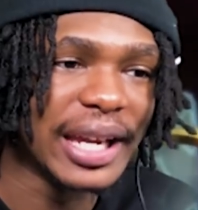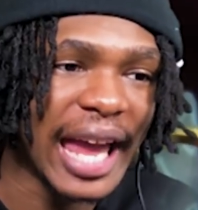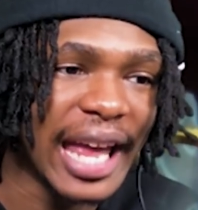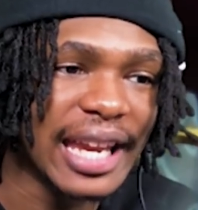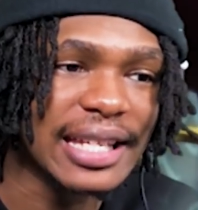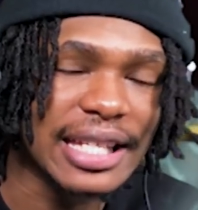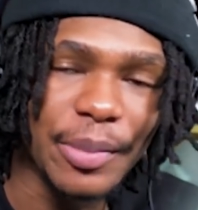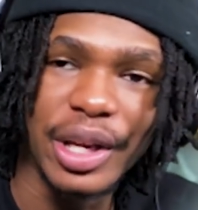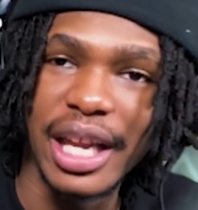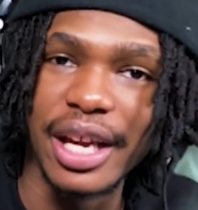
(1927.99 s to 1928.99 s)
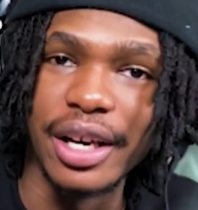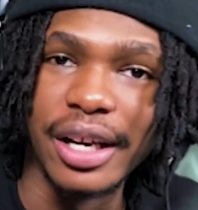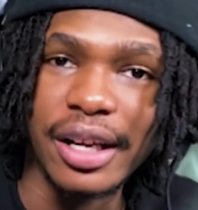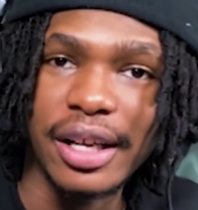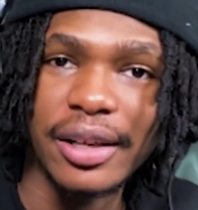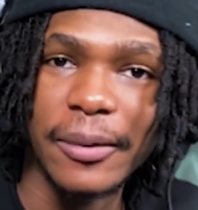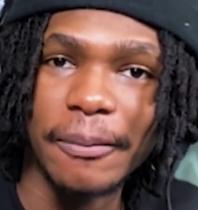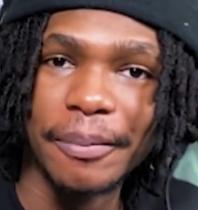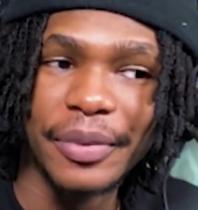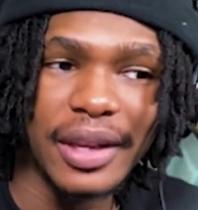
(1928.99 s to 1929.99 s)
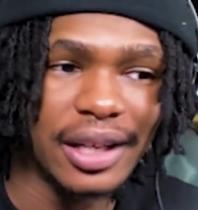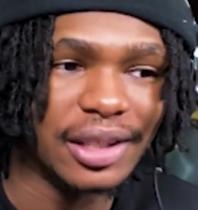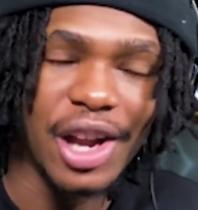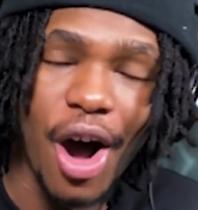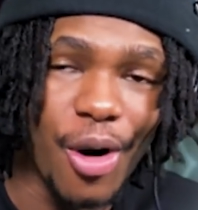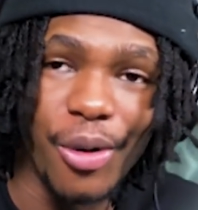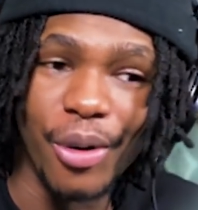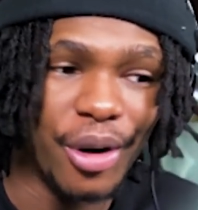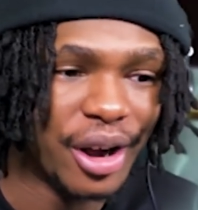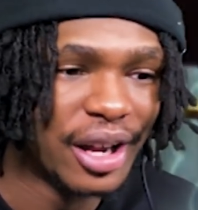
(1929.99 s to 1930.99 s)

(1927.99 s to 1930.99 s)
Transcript: Now, are you smashing bad chicks? I mean, some of y'all